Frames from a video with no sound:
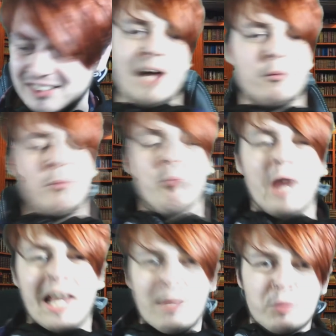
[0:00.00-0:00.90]
While
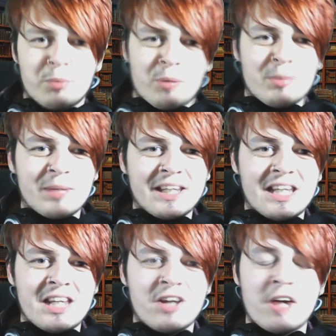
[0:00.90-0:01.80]
I would probably
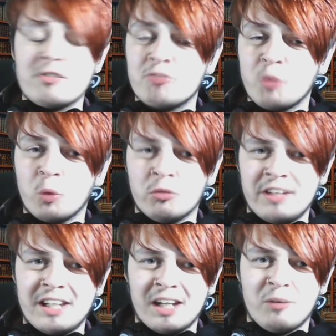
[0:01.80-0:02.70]
need a full
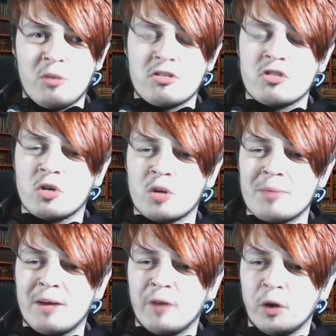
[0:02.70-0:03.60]
video to talk about
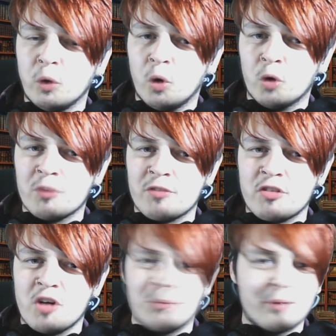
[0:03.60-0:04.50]
the lore of the
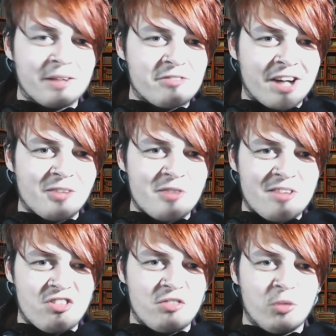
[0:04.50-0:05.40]
Tonberry in Final
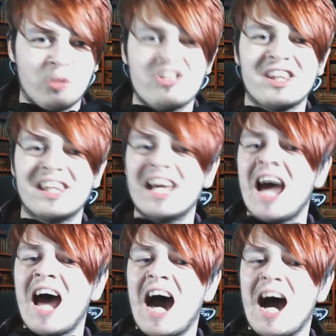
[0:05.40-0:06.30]
Fantasy XIV,
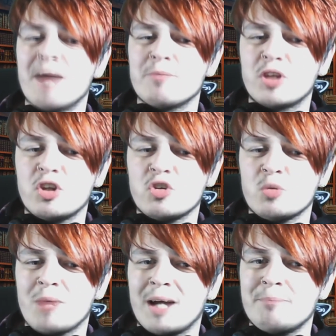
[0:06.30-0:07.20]
I'm going to do
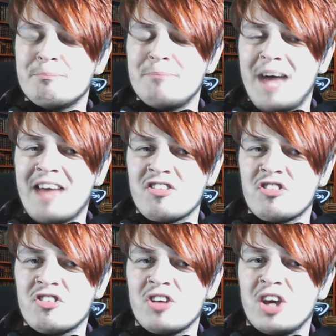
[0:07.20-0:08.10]
my best